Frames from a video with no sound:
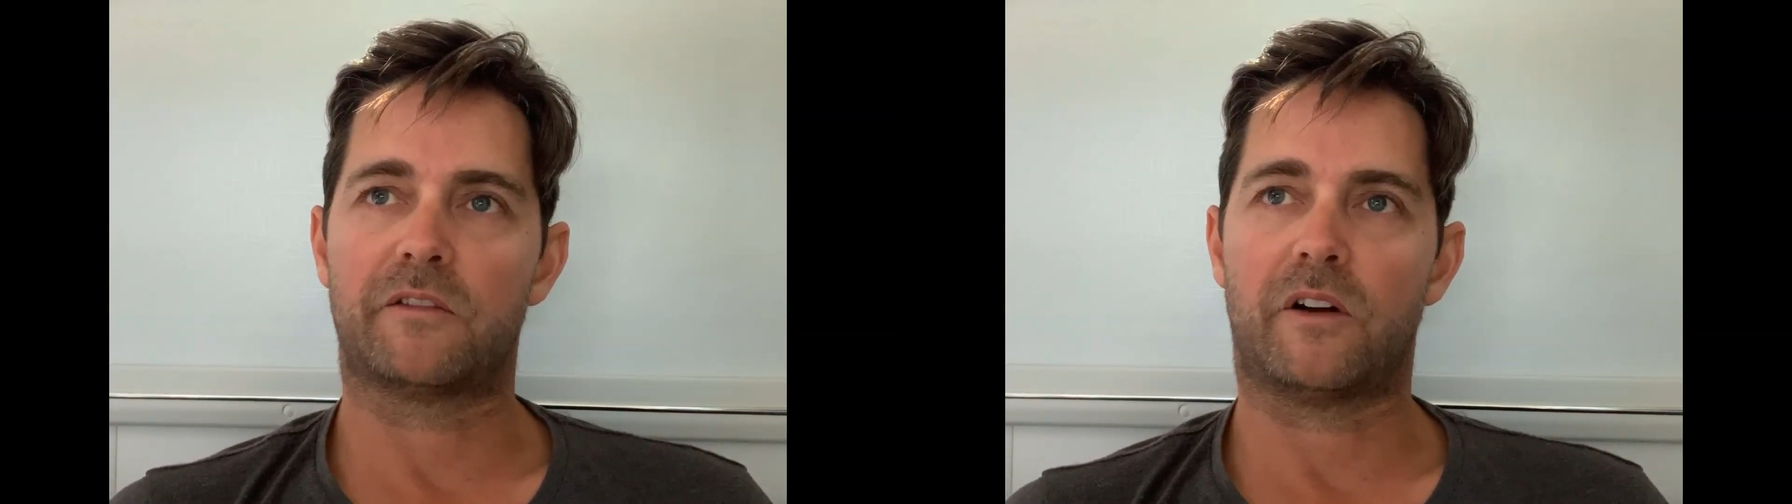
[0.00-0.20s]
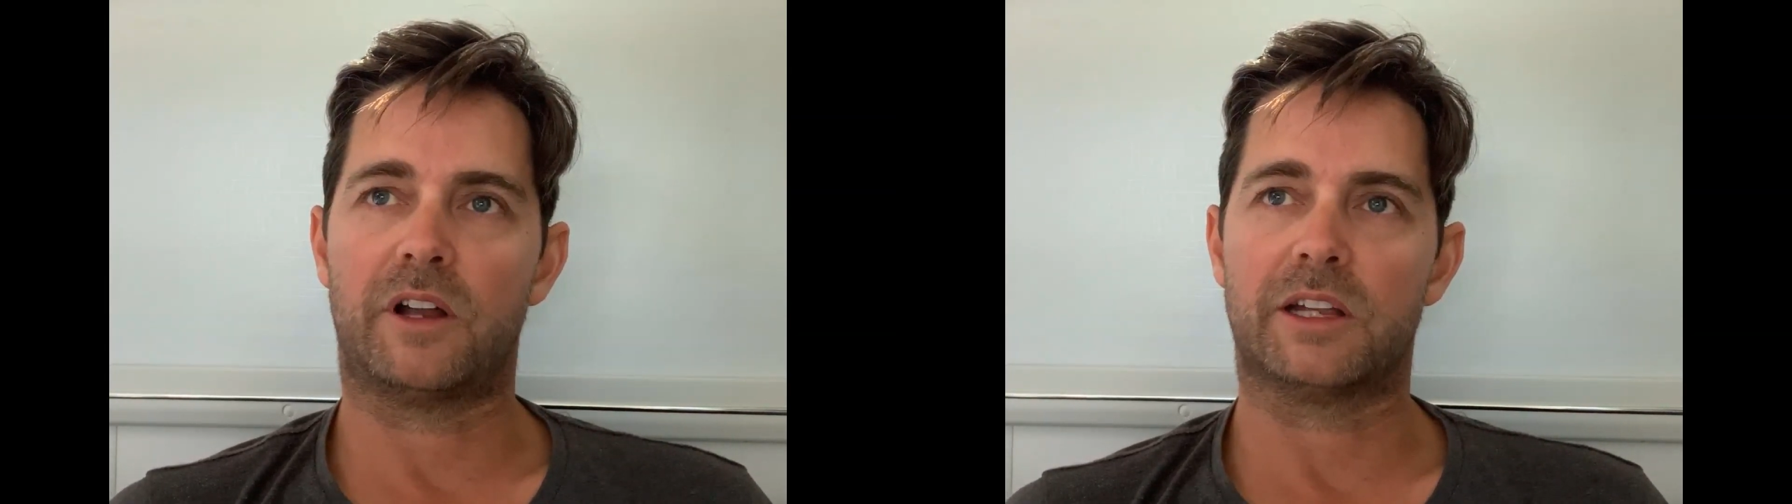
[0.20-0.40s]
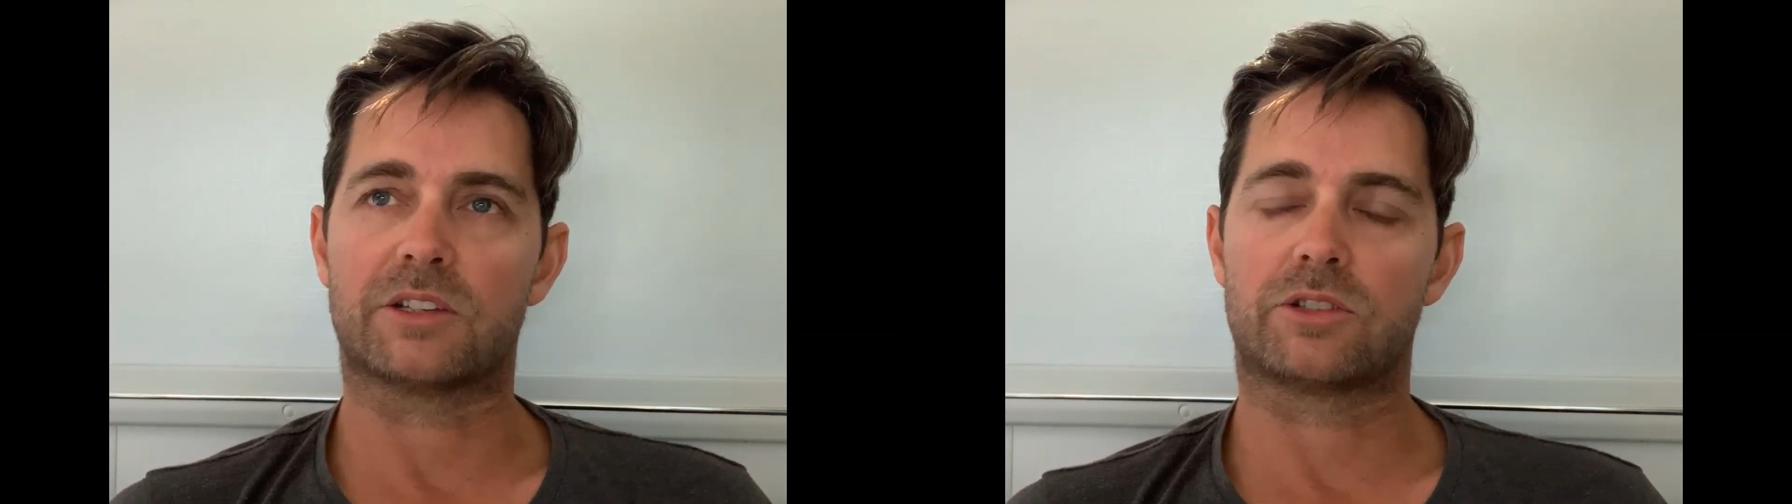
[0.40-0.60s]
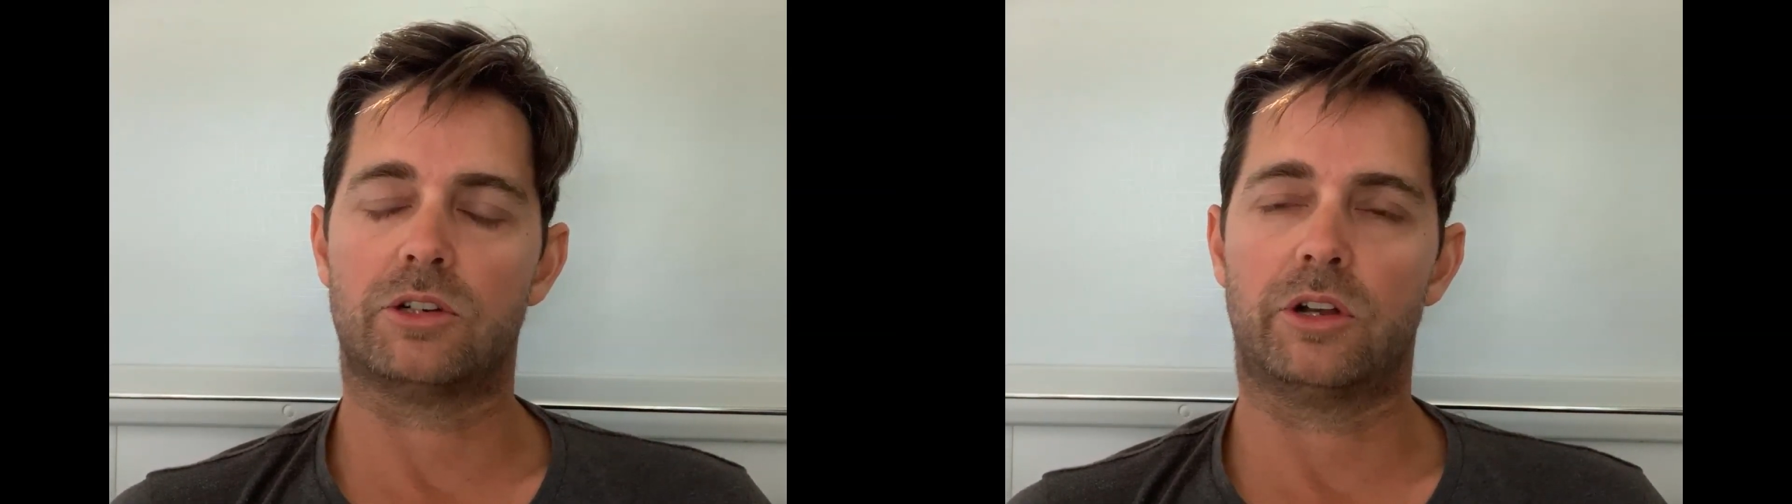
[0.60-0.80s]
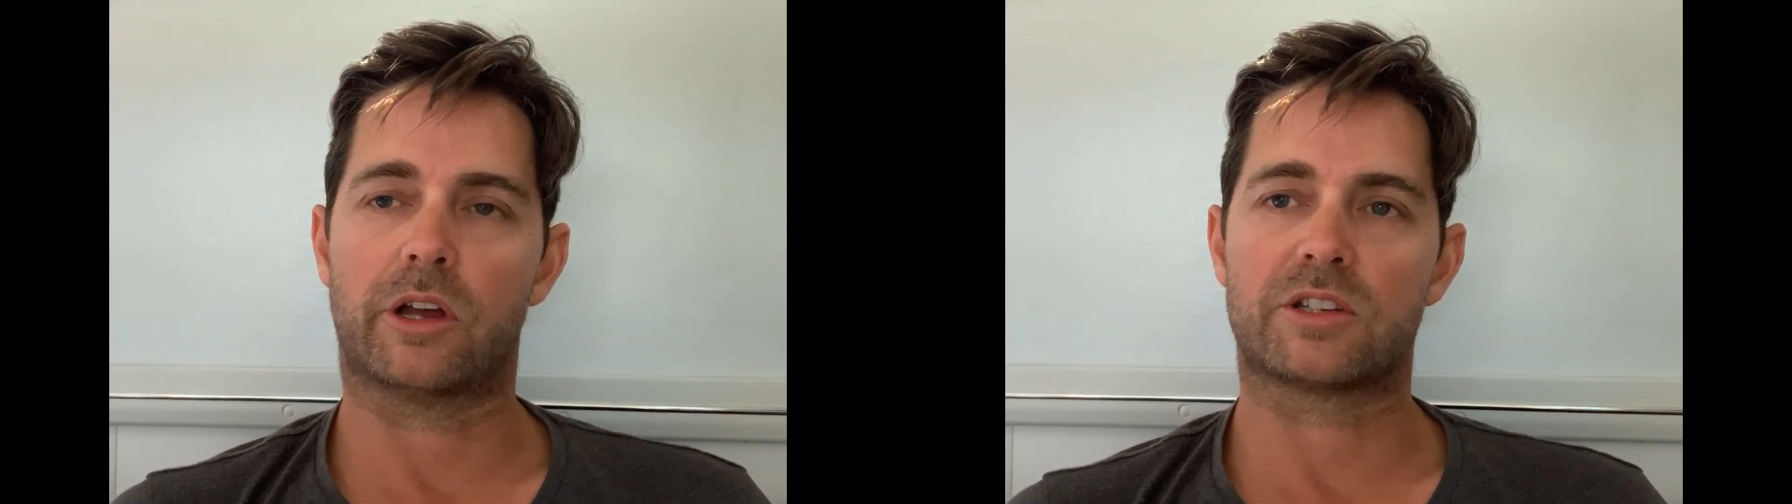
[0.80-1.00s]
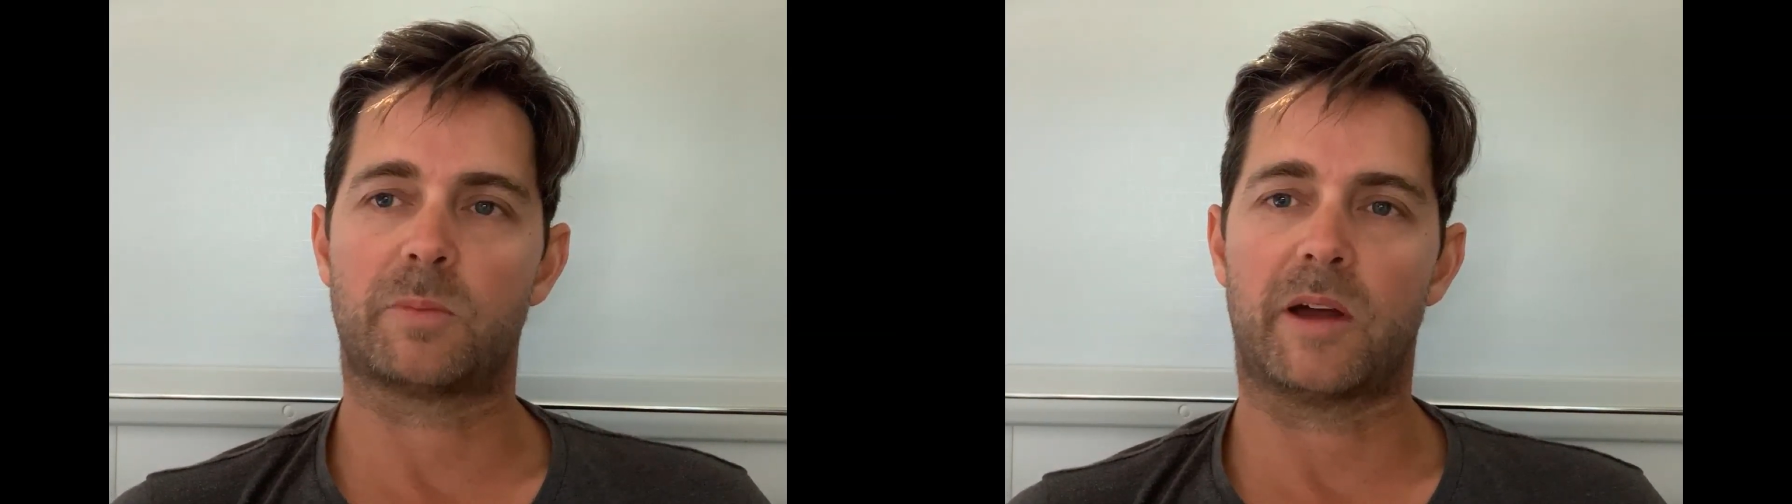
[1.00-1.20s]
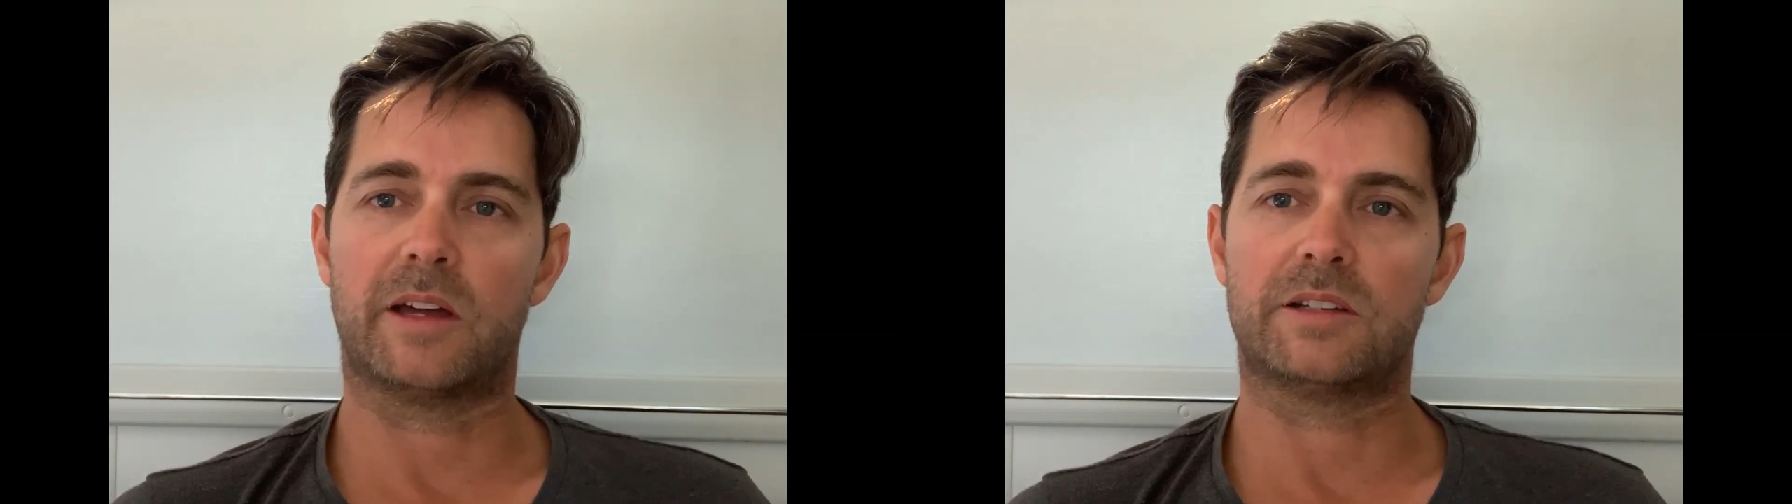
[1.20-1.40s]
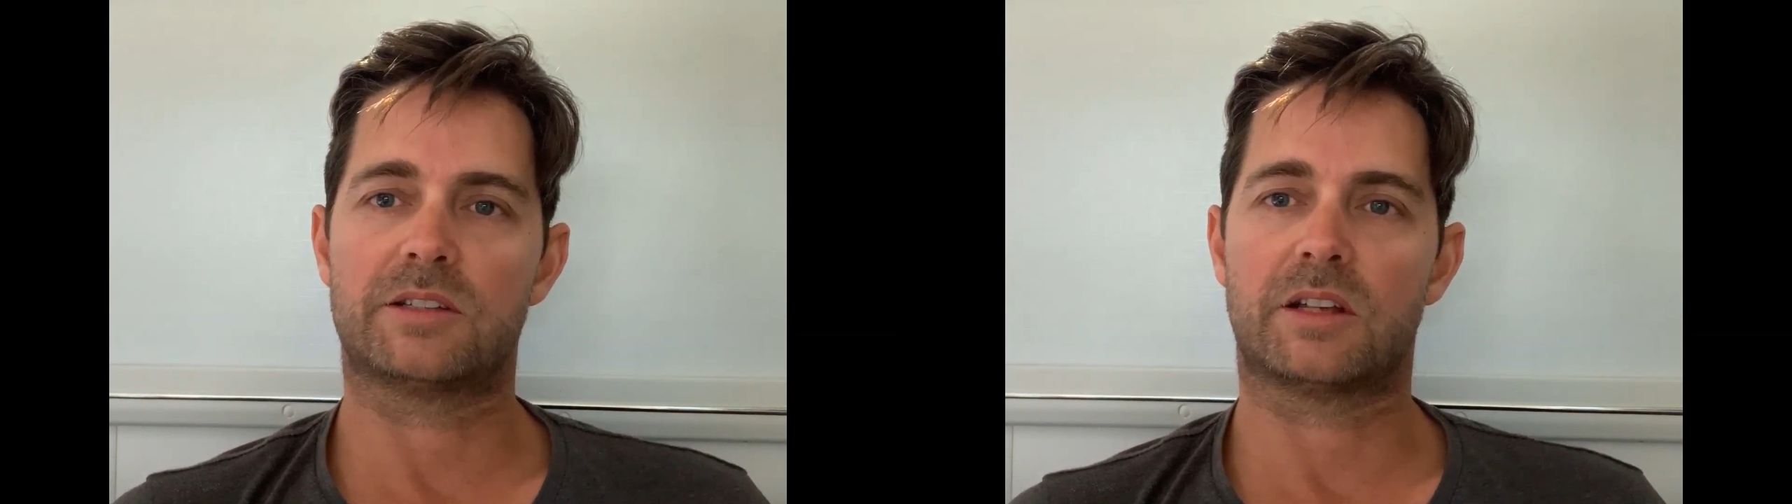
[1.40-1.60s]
finding a studio space,